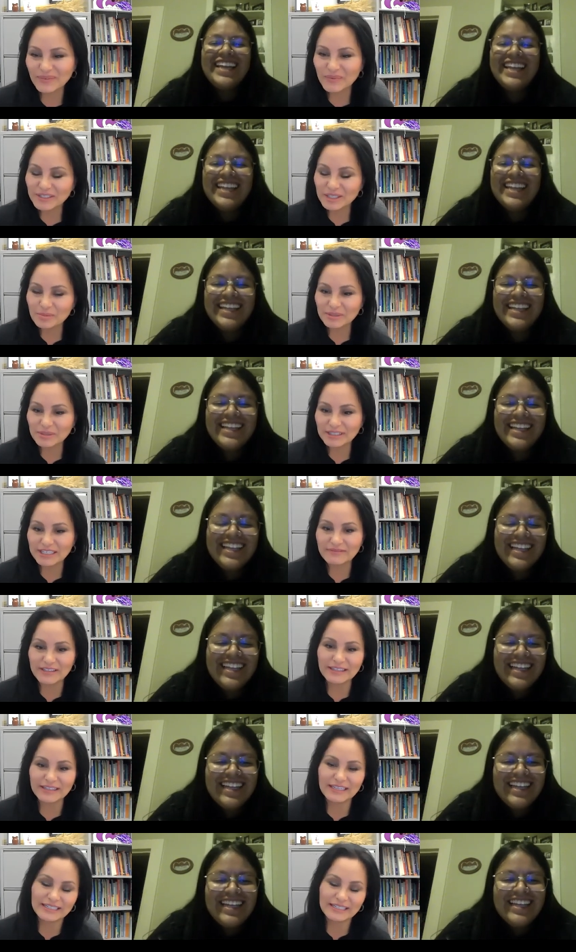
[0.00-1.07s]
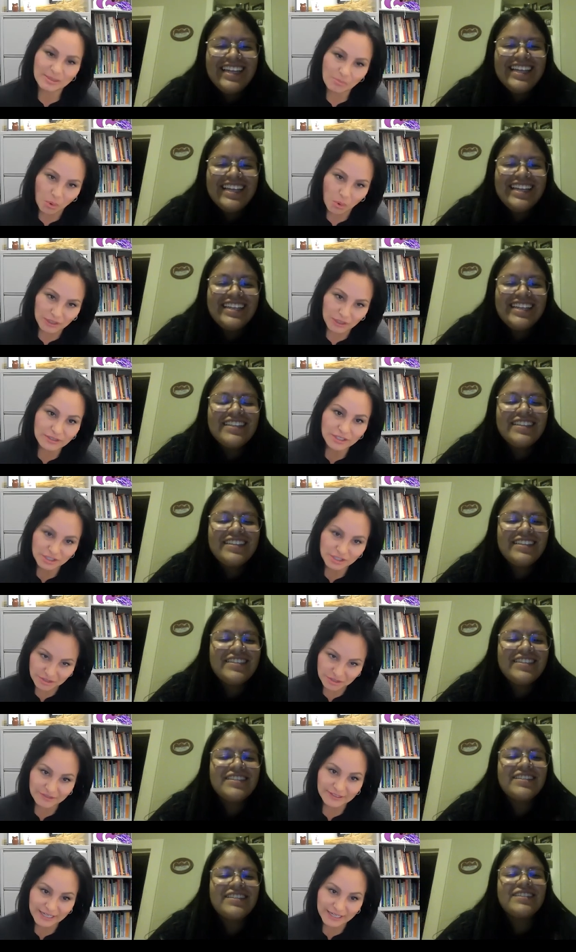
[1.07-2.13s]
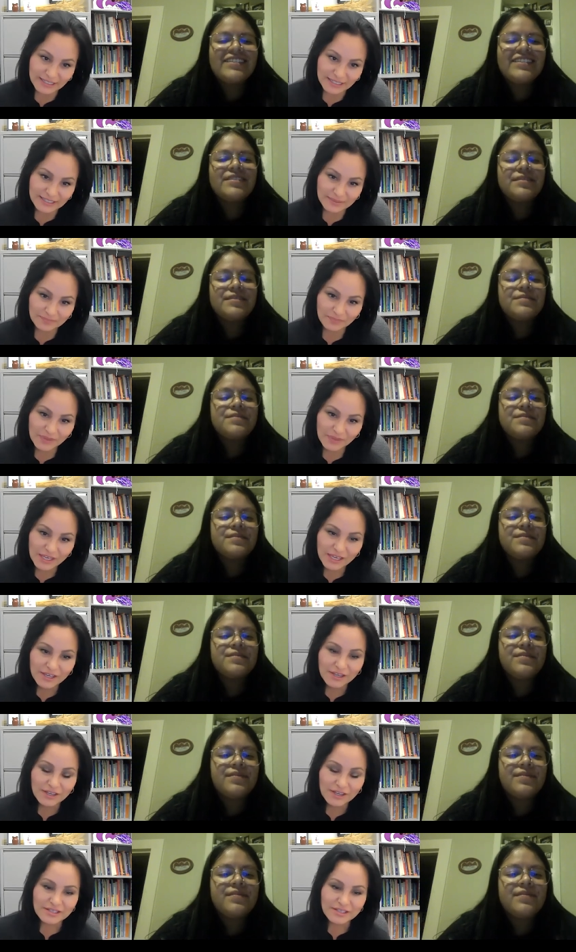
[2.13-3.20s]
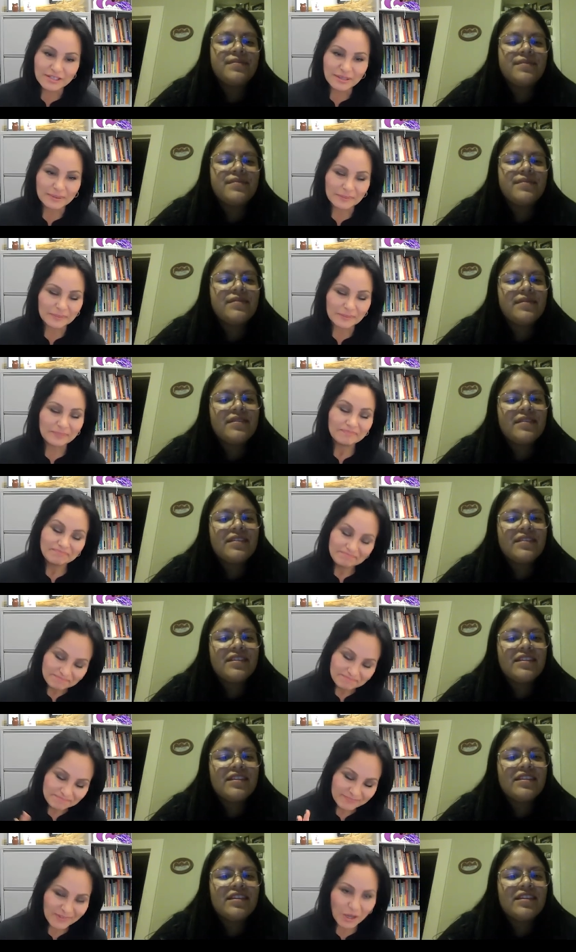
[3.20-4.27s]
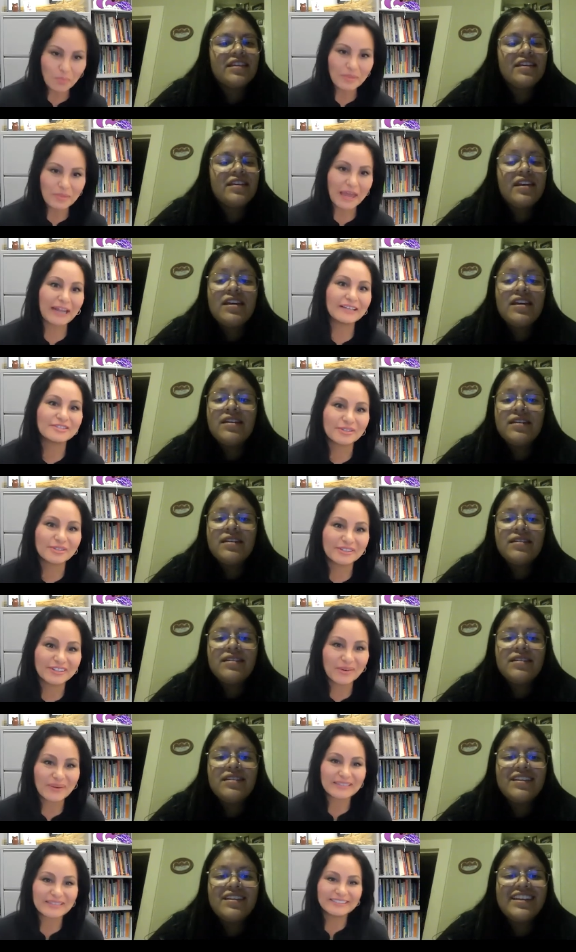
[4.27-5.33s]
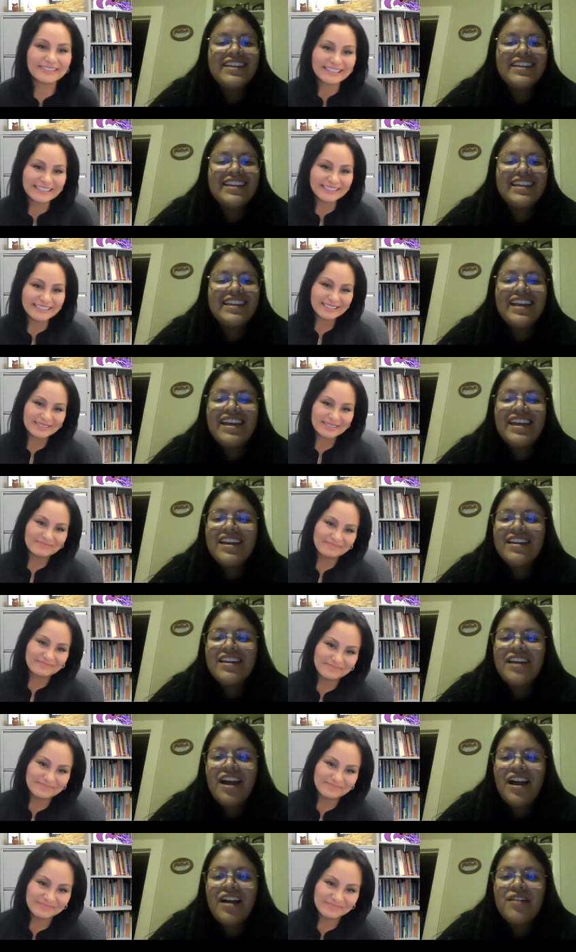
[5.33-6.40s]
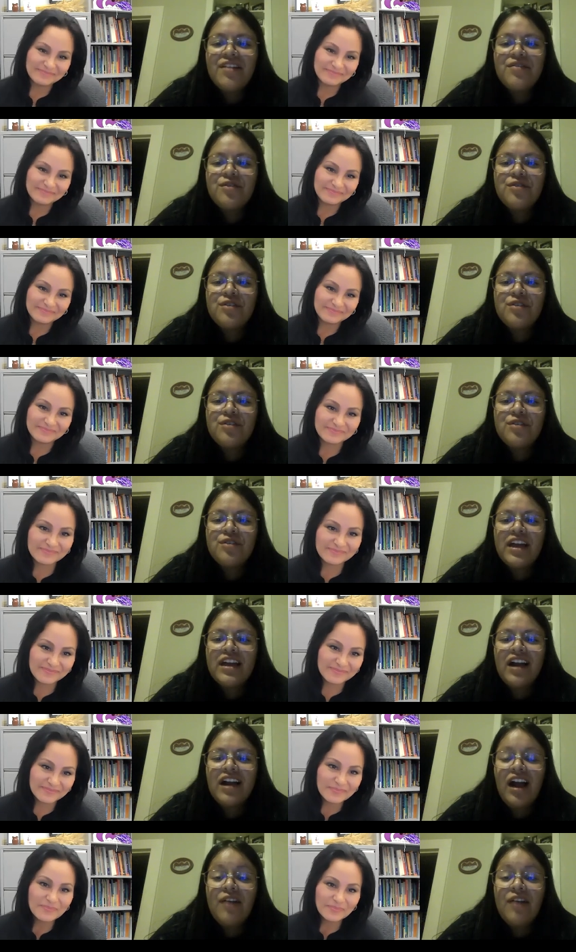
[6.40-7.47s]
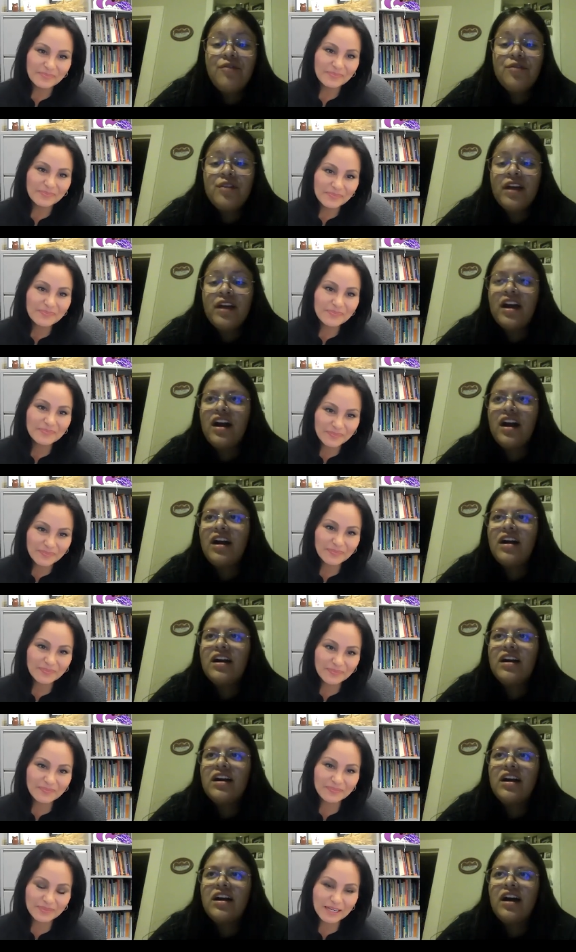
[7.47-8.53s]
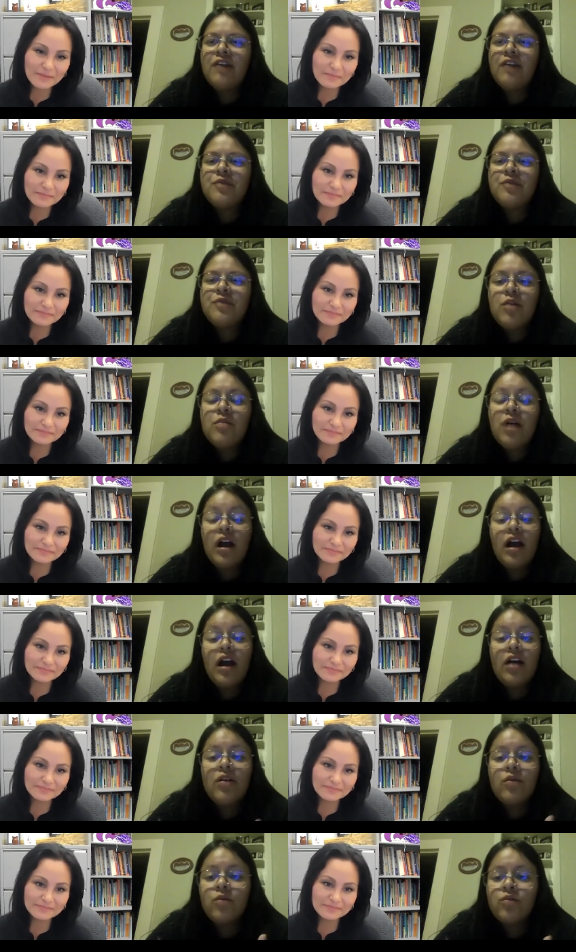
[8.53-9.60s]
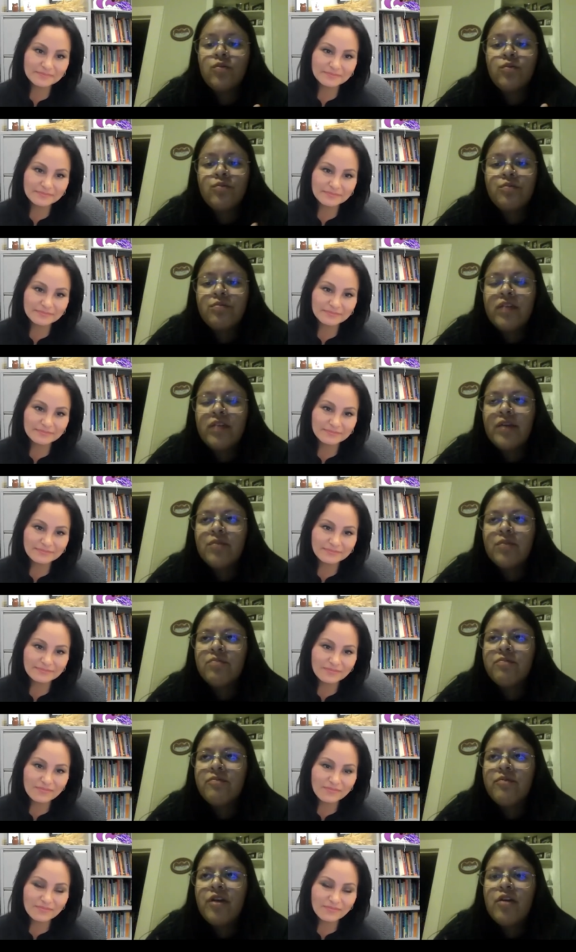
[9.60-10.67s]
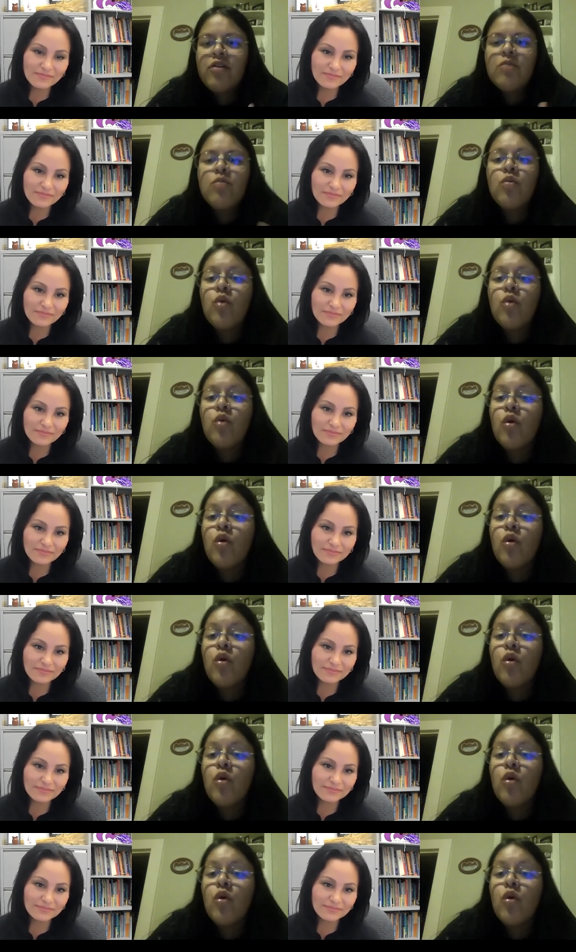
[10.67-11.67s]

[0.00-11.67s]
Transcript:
Speaker 1: believe that it's important to do that. So I hope that answered your question.
Speaker 2: Yeah, I feel like, I feel like I've become like very more